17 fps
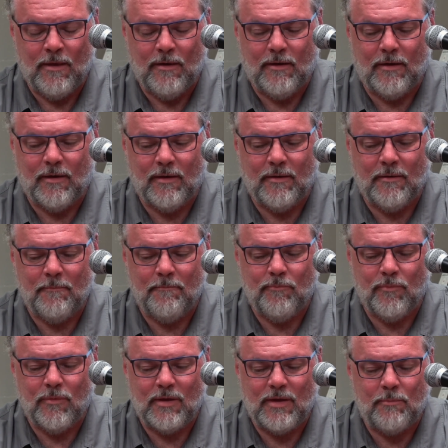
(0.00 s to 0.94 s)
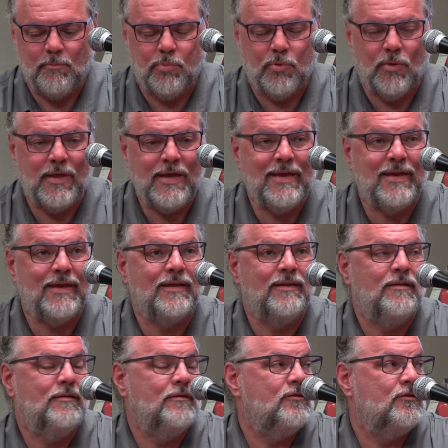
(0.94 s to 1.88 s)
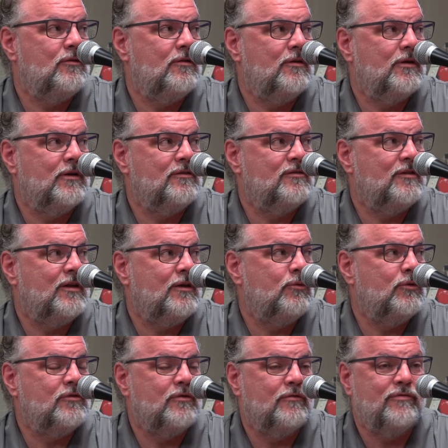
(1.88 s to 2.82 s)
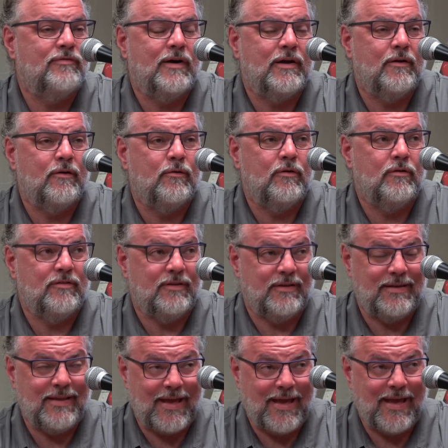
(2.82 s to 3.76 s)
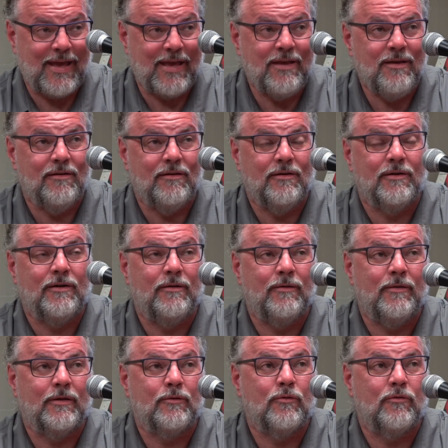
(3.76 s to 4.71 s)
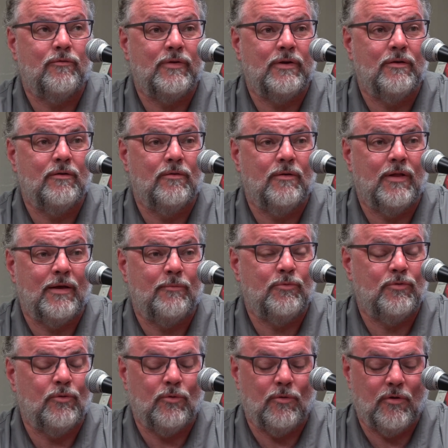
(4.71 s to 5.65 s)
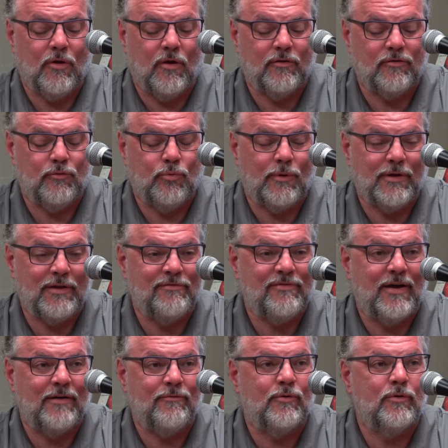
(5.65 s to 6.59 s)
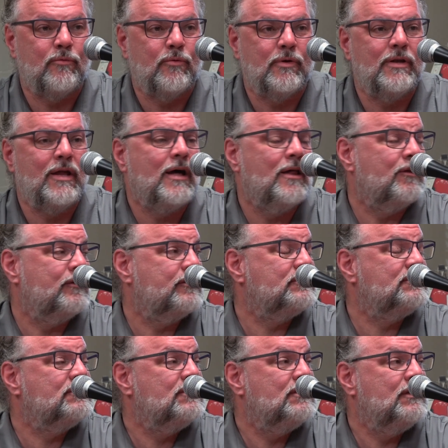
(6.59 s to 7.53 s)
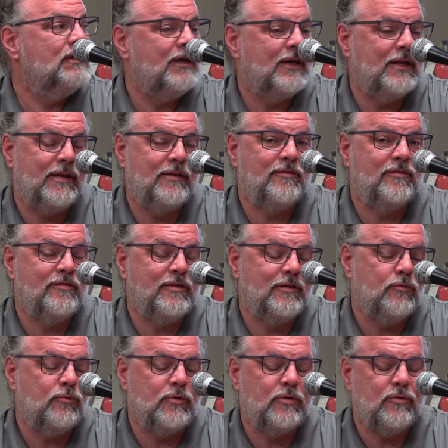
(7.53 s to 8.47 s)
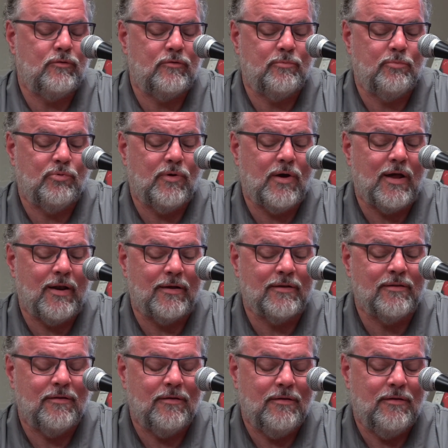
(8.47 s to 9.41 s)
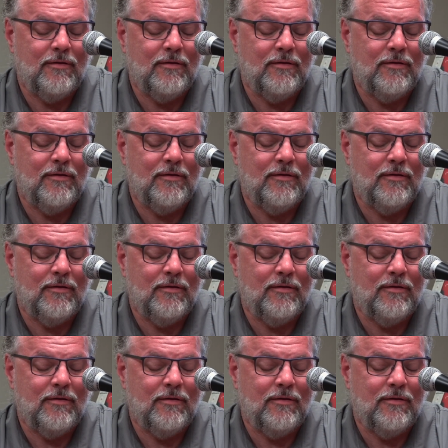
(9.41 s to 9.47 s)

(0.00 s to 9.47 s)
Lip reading: A blanket to extinguish a fire today on an electric vehicle, I'm told, costs $2,500, and it's a single-use product